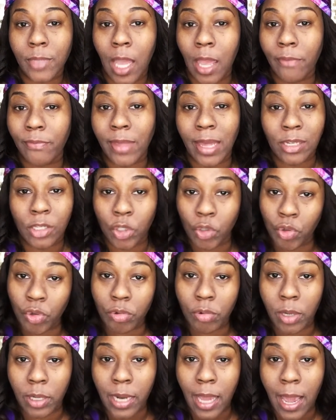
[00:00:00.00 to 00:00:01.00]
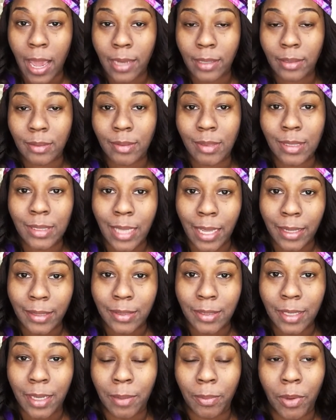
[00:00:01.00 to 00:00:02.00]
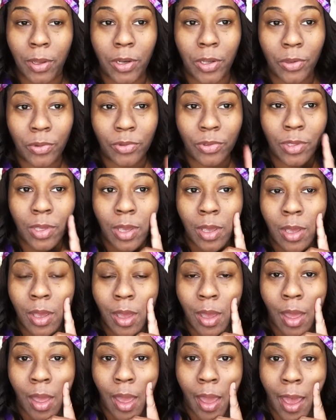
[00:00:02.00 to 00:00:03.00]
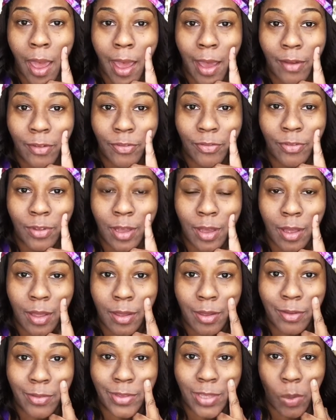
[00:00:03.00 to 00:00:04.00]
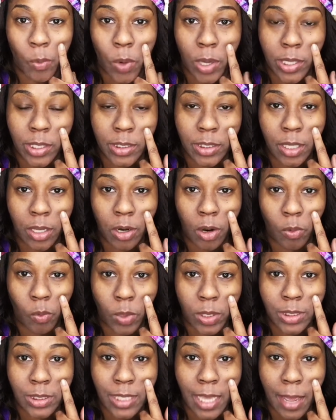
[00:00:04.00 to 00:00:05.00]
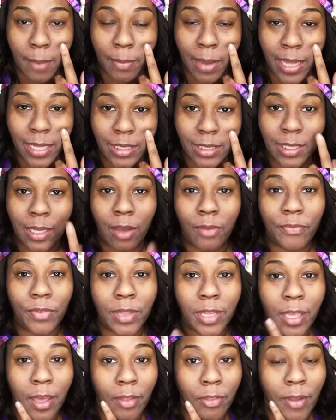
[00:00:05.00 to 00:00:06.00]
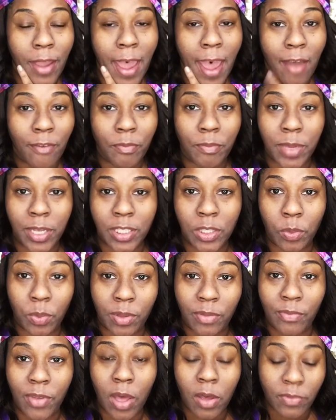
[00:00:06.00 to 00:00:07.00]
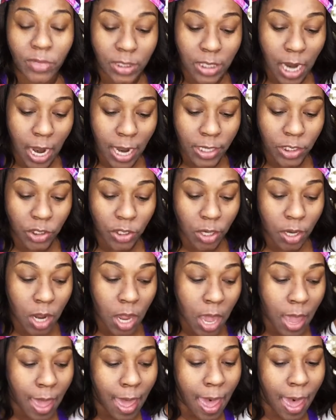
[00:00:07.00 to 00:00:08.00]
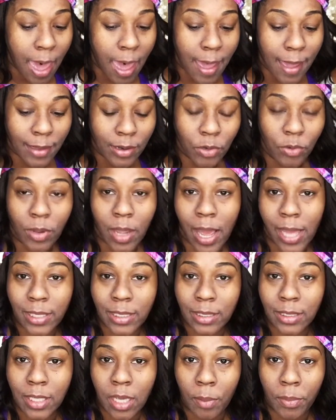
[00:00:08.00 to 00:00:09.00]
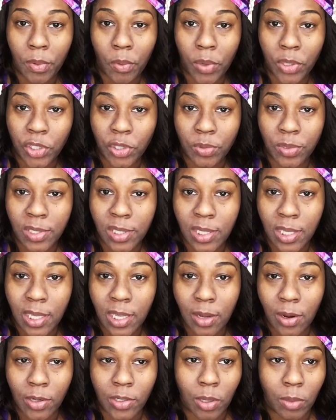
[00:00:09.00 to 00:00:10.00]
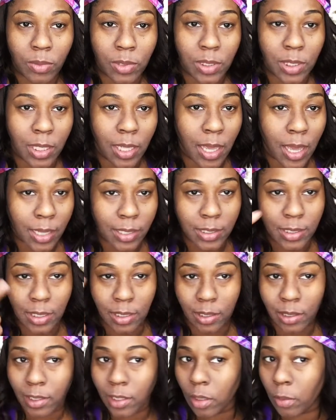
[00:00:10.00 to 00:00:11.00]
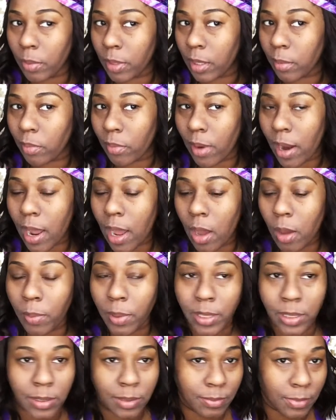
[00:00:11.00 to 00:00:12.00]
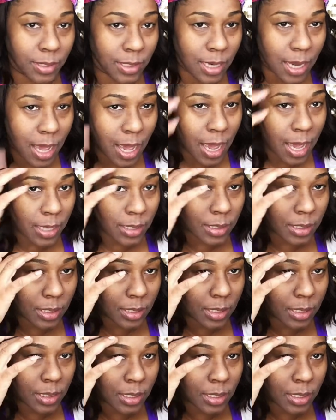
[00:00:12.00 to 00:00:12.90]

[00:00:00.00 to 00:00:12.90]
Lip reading: if that's true or not, because like I said, I'm going to use half of the one and done on one side by itself and the other half mixed with Velvetizer, and you guys can tell me what you see or don't see. I did a little bit of brow because I'm not